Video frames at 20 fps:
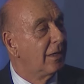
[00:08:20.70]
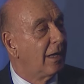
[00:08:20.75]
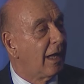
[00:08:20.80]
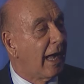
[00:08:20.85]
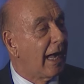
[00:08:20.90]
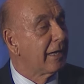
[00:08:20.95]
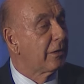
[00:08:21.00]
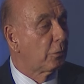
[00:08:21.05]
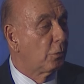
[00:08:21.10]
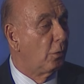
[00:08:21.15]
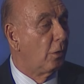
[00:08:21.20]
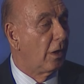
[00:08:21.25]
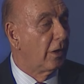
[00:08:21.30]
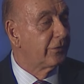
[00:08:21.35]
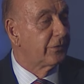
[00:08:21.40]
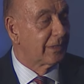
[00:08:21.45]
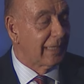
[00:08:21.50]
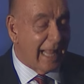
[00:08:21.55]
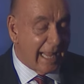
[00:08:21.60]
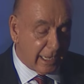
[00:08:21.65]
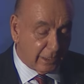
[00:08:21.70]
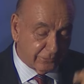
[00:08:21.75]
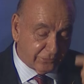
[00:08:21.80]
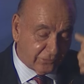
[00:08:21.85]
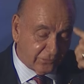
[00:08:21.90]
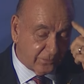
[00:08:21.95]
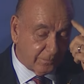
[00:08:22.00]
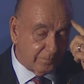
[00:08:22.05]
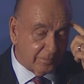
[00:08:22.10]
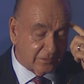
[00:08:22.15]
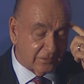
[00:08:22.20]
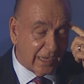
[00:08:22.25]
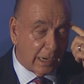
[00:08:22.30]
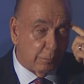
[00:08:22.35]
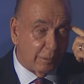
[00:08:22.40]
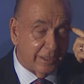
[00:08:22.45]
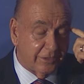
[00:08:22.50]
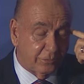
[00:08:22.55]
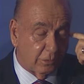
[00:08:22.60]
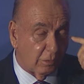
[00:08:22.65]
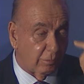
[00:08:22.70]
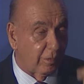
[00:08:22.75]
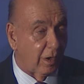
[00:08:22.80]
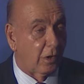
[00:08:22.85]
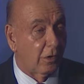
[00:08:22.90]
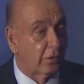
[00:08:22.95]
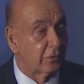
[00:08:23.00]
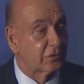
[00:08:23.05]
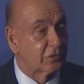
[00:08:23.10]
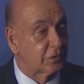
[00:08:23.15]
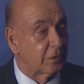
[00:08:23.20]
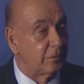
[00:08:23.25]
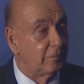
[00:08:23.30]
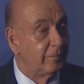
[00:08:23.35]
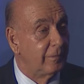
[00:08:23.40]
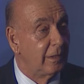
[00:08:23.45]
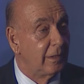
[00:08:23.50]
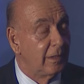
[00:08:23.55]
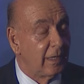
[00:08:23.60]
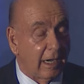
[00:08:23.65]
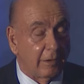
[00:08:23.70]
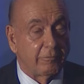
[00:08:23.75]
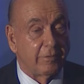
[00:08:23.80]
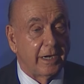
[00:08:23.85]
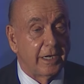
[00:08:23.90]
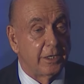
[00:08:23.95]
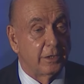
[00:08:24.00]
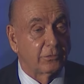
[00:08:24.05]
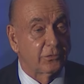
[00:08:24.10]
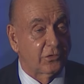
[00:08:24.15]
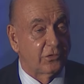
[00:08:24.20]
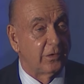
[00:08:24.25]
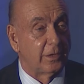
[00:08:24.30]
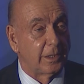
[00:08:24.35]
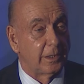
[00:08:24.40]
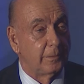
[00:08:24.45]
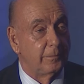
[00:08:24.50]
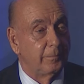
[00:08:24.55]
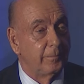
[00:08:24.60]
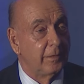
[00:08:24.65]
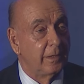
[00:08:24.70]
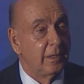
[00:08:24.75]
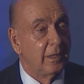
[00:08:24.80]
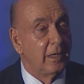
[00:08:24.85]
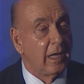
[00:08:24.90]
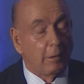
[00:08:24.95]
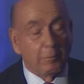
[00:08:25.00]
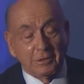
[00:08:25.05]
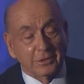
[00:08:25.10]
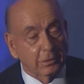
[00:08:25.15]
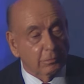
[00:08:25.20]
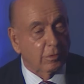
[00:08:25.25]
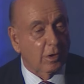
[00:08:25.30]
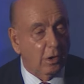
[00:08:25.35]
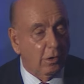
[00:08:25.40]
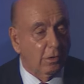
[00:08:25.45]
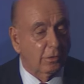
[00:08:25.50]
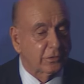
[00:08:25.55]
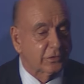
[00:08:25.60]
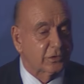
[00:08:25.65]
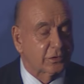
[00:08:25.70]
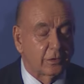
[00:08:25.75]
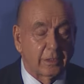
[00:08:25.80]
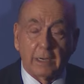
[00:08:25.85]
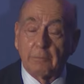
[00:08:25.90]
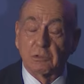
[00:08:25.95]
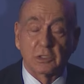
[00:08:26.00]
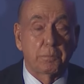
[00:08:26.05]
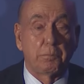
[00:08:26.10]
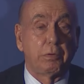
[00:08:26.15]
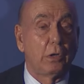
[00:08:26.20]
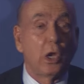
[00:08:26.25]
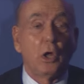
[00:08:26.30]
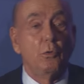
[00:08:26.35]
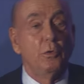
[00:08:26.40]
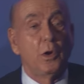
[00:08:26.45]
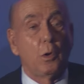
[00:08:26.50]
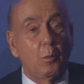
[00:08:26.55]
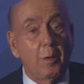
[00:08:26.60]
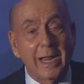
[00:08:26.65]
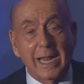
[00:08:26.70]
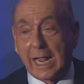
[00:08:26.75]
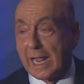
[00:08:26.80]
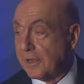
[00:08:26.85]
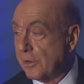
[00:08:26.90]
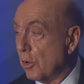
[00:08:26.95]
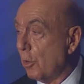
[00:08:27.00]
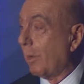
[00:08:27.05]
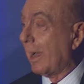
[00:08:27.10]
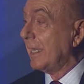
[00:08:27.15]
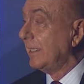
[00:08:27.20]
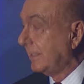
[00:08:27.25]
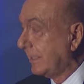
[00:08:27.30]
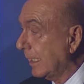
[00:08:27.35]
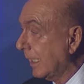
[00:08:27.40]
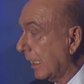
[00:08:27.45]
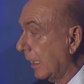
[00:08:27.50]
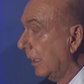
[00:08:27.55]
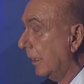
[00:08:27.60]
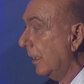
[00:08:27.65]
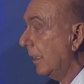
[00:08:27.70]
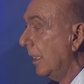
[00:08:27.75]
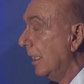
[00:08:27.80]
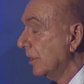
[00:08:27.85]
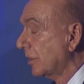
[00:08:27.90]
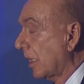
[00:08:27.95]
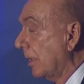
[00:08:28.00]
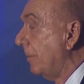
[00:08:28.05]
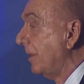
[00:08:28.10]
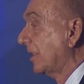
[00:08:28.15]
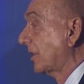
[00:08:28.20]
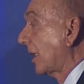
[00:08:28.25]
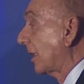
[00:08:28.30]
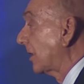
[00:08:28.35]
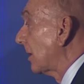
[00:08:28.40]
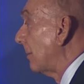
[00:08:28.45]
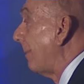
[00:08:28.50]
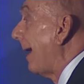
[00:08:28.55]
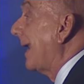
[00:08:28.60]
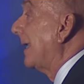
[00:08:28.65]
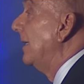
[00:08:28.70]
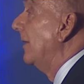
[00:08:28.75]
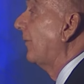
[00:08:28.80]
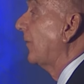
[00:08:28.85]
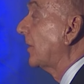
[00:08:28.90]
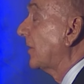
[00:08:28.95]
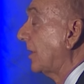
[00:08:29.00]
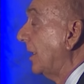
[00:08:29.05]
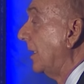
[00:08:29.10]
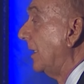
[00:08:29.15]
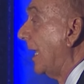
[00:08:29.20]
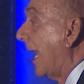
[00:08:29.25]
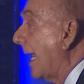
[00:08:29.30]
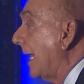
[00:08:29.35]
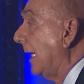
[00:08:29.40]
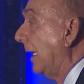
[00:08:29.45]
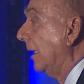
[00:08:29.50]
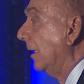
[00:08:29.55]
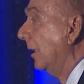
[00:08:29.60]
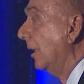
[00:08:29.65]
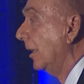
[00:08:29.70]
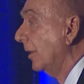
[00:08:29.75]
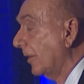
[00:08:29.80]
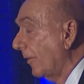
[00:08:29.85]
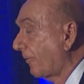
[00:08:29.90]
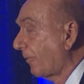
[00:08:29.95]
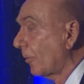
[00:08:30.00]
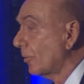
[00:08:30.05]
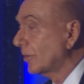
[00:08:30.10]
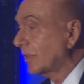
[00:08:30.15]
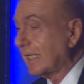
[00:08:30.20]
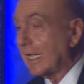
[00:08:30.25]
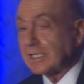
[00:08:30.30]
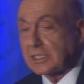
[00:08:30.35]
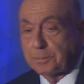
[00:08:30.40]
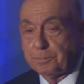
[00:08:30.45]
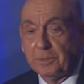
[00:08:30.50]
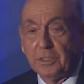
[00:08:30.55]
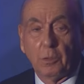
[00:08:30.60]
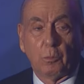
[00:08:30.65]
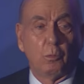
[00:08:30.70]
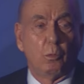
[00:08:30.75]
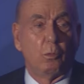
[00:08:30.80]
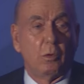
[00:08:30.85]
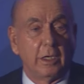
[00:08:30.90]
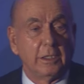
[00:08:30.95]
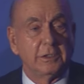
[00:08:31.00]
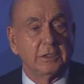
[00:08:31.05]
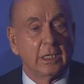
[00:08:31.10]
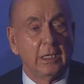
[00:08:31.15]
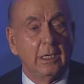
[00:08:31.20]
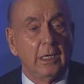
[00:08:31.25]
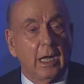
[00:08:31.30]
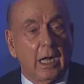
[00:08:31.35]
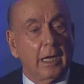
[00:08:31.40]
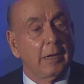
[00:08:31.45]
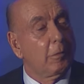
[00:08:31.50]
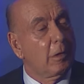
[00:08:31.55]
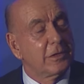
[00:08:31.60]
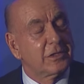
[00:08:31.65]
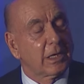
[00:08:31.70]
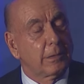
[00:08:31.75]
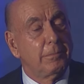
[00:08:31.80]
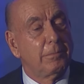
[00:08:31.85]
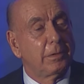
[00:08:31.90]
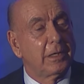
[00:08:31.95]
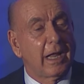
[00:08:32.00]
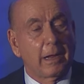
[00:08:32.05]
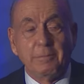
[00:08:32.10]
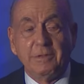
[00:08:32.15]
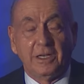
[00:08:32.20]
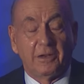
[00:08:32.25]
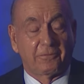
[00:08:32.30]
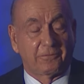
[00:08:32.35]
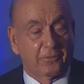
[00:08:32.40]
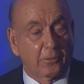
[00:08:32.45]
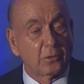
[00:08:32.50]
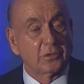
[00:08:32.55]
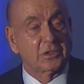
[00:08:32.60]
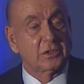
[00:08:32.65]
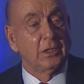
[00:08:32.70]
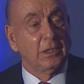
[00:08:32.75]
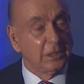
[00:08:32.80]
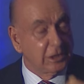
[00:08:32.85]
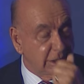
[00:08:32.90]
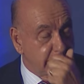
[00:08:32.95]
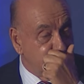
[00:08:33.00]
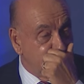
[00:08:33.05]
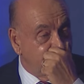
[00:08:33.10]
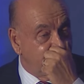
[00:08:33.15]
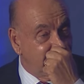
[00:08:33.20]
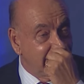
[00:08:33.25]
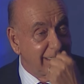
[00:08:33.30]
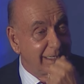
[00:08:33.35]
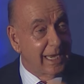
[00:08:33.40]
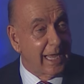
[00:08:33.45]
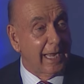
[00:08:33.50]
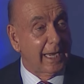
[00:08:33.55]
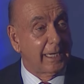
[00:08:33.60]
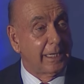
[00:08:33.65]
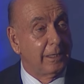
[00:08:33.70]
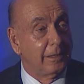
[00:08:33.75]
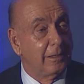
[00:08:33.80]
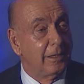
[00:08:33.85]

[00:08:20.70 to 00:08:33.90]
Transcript: I called the house because I went to a rehearsal at Radio City. I went to rehearsal and I was blown away. I had no idea it's going to be such a magnificent night. The first SB Awards. The first Jimmy V night.